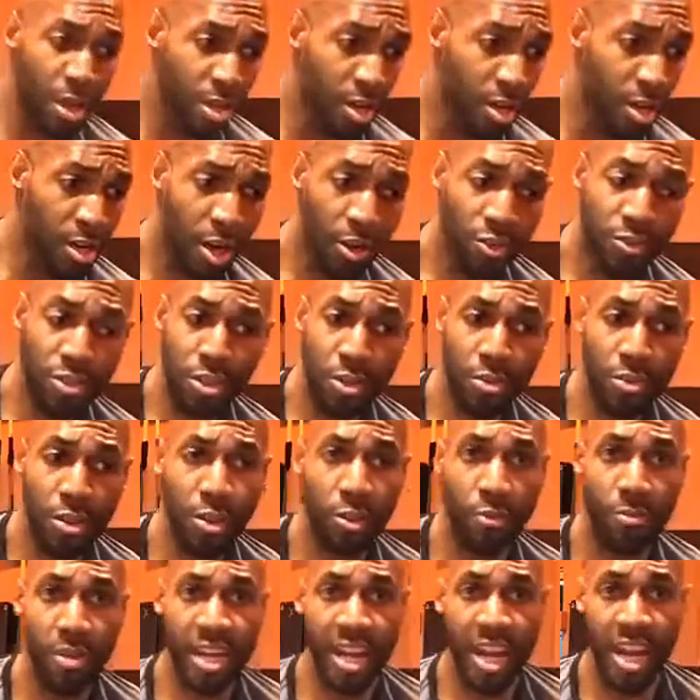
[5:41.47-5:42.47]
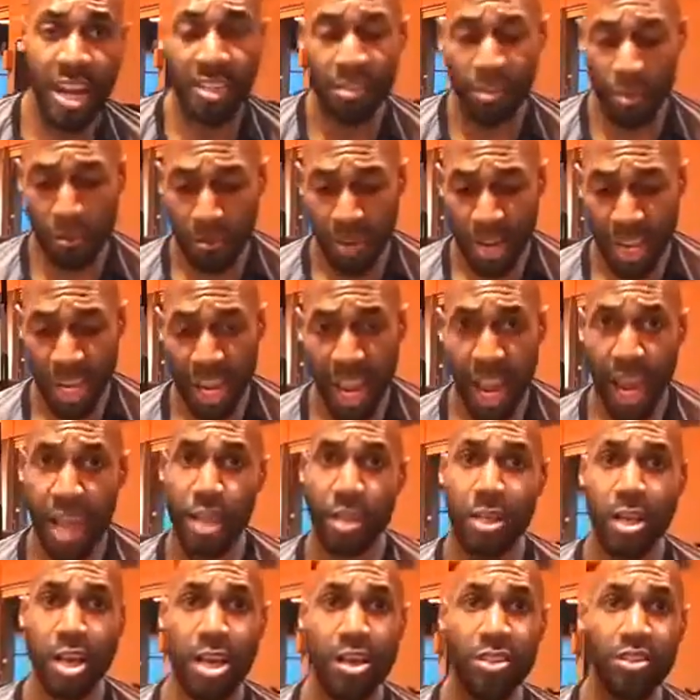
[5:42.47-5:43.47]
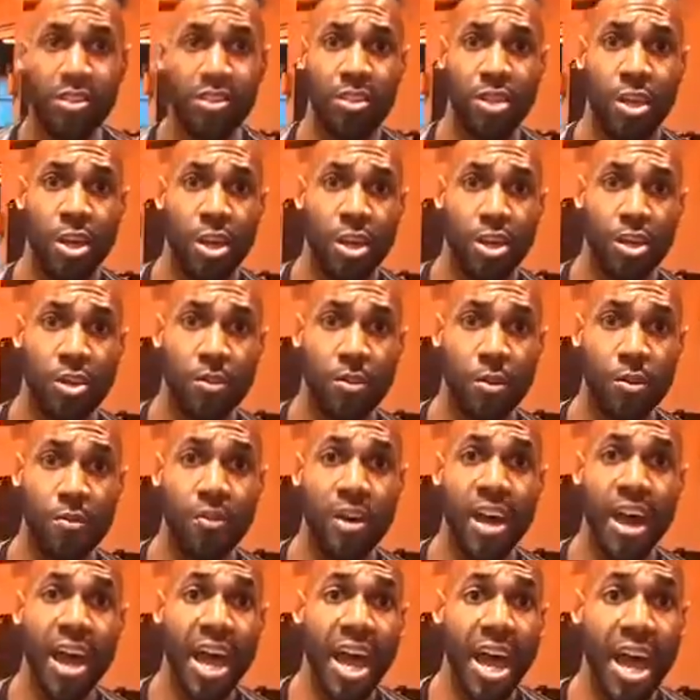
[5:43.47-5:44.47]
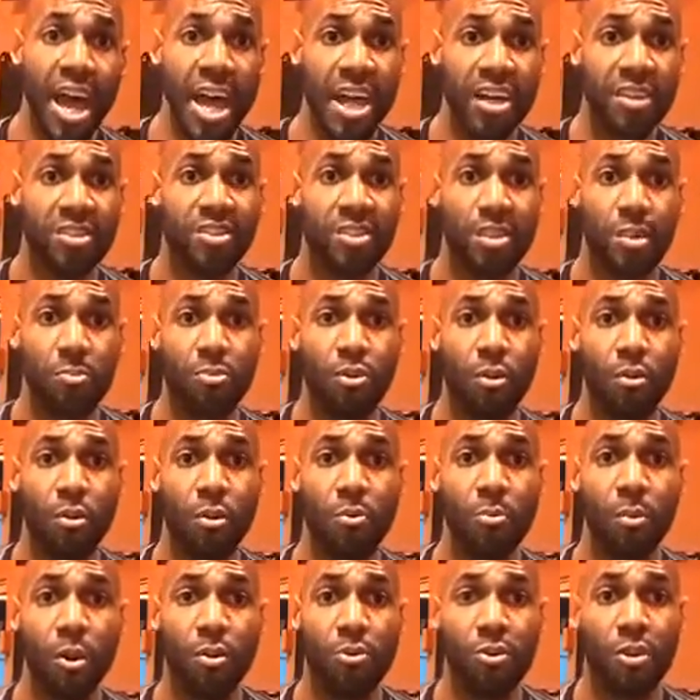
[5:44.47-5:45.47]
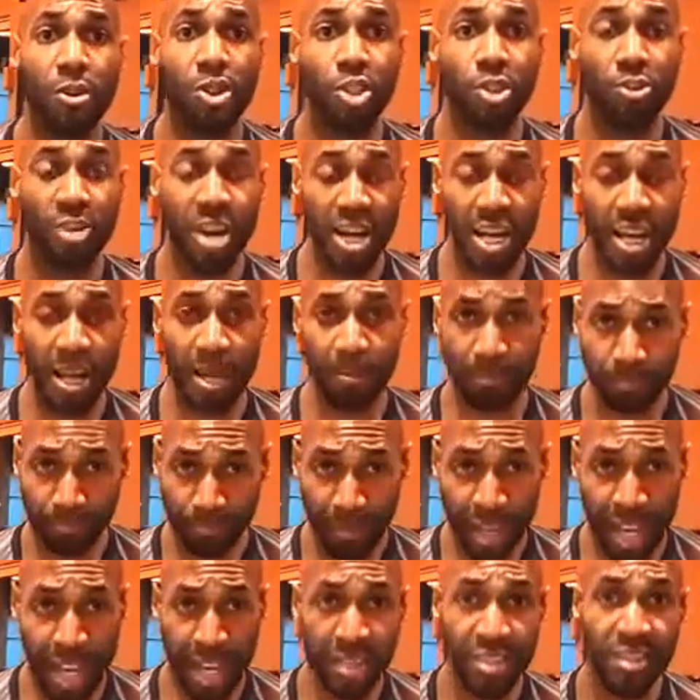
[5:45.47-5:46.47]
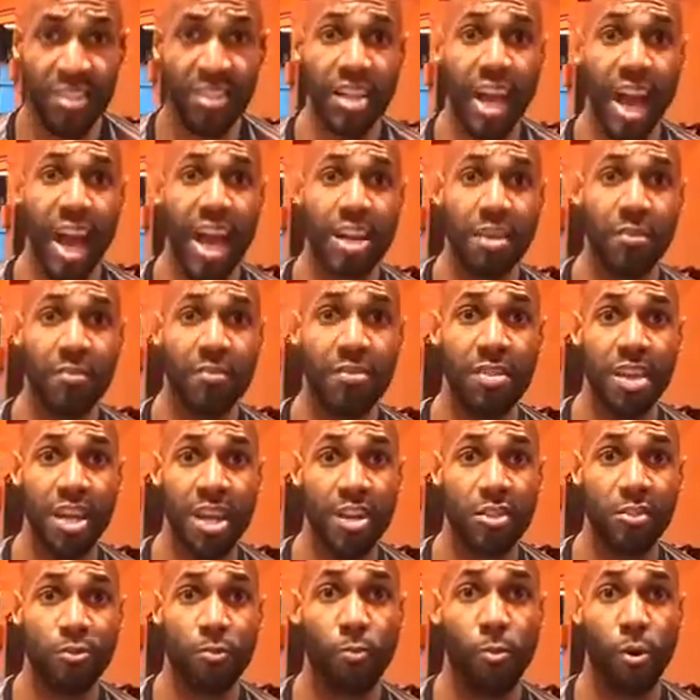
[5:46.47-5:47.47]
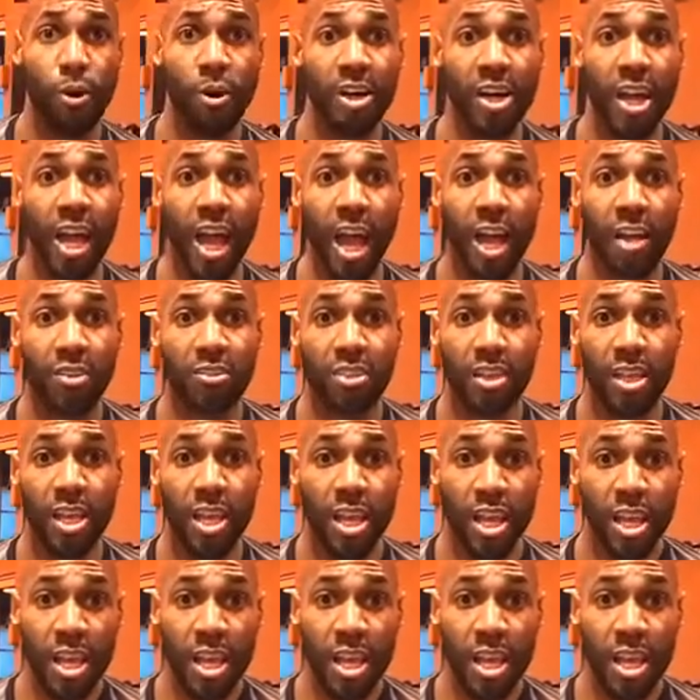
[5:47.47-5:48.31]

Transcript: 2 to 3 days a week at least, you've had some neuromotor training inside of these workouts.